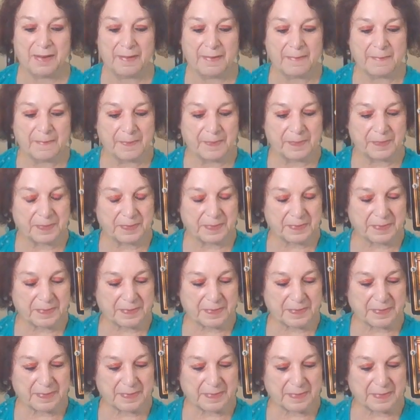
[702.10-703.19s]

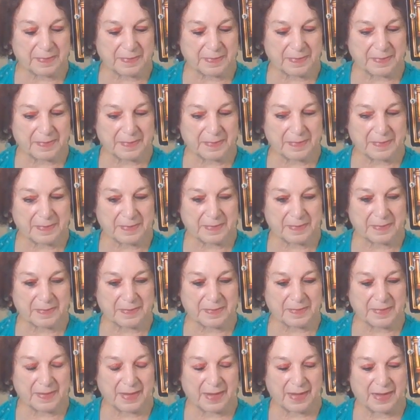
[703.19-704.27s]

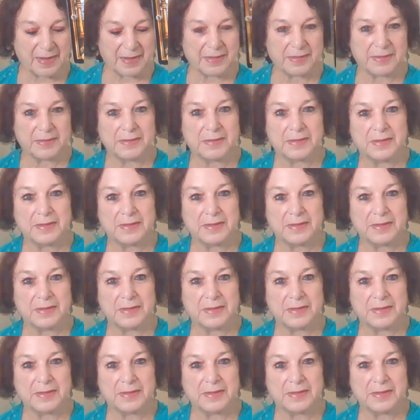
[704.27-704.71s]
[no speech]